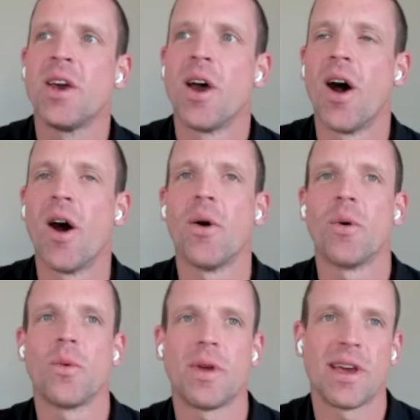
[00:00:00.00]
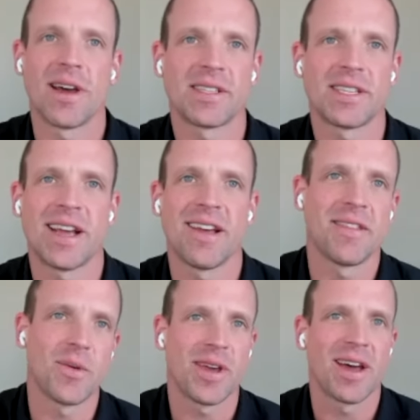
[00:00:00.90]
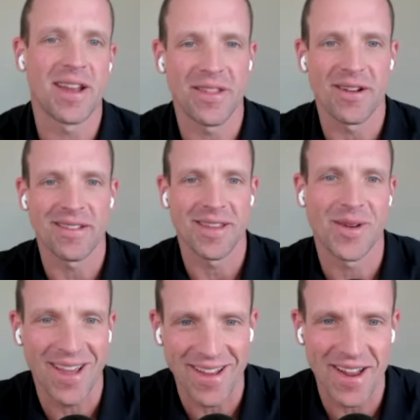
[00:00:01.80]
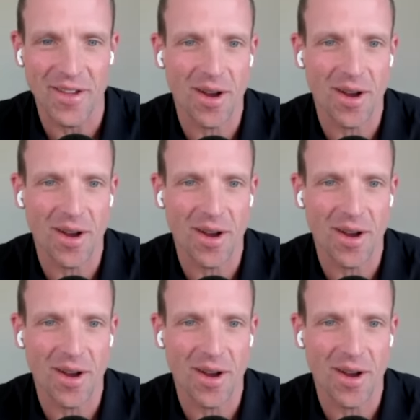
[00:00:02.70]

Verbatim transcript: oh, we got a sedan, then we got another, then we got another.